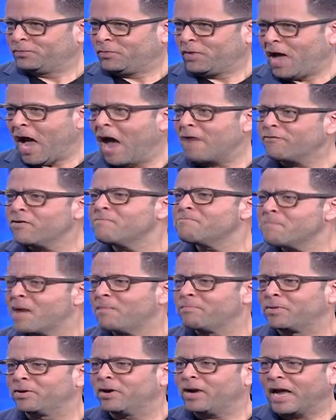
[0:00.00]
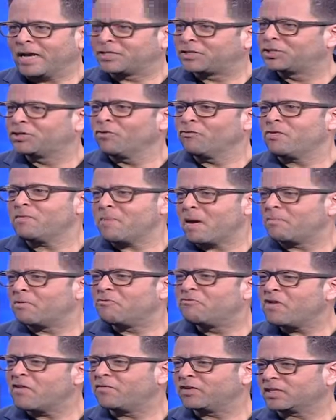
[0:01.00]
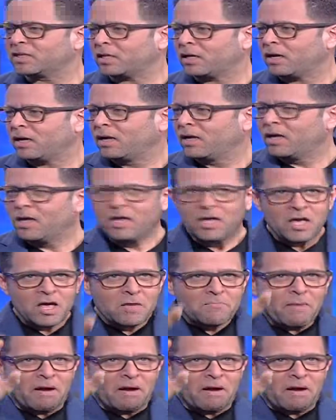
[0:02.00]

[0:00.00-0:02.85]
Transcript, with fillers: Mm-hmm. I remember, I still remember vividly, mm-hmm.